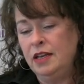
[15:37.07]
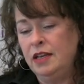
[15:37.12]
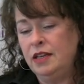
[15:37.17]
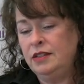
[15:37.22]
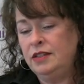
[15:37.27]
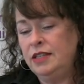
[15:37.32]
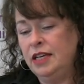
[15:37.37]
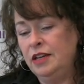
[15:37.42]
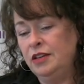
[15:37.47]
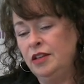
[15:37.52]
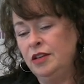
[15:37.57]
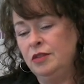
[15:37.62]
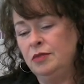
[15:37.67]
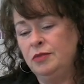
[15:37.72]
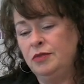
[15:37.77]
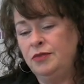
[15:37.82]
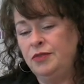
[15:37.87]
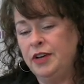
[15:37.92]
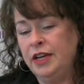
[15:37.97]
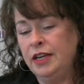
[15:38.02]
Sell
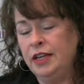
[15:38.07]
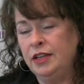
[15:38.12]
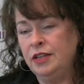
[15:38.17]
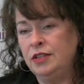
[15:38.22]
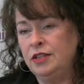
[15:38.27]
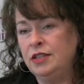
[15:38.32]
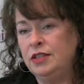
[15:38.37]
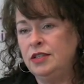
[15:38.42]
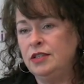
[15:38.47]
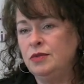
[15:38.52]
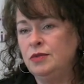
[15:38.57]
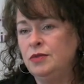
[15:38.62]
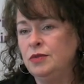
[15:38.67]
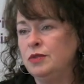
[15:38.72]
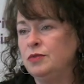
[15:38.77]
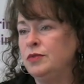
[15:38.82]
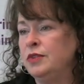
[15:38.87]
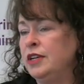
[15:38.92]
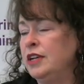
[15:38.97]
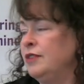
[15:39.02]
them,
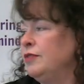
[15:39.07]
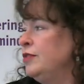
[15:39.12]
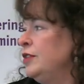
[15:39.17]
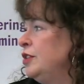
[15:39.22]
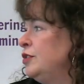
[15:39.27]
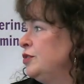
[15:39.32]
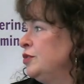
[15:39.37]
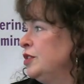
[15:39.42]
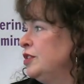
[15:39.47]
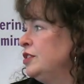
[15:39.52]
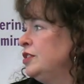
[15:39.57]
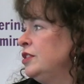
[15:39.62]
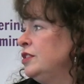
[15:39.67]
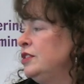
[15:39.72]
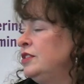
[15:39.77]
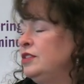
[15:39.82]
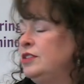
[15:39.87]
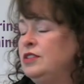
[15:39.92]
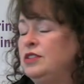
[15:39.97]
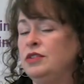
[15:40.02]
we have
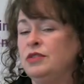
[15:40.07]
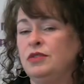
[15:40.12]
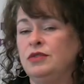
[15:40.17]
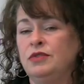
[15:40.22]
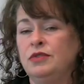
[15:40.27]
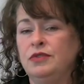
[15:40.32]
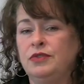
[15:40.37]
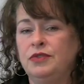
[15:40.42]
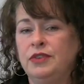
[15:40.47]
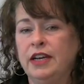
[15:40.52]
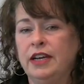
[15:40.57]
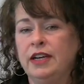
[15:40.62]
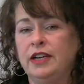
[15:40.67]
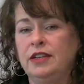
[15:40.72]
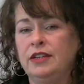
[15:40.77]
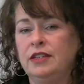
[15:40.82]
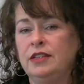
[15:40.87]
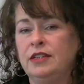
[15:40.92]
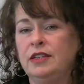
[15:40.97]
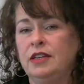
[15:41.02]
resources to
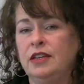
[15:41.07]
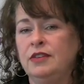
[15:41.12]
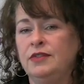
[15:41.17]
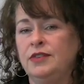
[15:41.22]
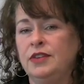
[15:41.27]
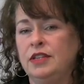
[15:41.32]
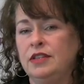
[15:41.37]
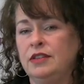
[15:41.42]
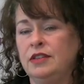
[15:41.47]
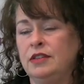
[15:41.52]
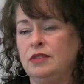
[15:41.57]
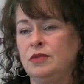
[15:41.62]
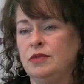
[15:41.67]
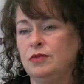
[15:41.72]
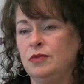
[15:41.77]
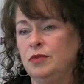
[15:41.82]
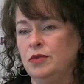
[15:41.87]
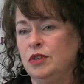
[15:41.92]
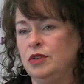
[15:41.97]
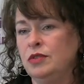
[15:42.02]
find if it's
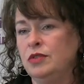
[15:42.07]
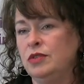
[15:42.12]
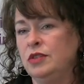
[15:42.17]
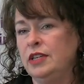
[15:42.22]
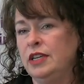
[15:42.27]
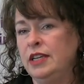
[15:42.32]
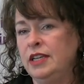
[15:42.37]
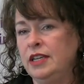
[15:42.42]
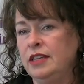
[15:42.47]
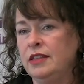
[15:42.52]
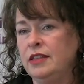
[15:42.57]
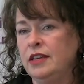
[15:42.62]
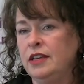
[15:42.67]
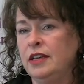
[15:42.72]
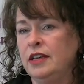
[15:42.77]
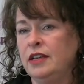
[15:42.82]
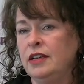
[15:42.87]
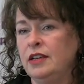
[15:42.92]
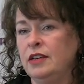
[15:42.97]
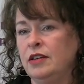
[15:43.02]
worth
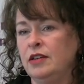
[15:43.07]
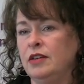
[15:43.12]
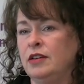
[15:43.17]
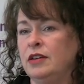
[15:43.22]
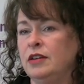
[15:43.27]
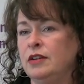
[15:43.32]
anything,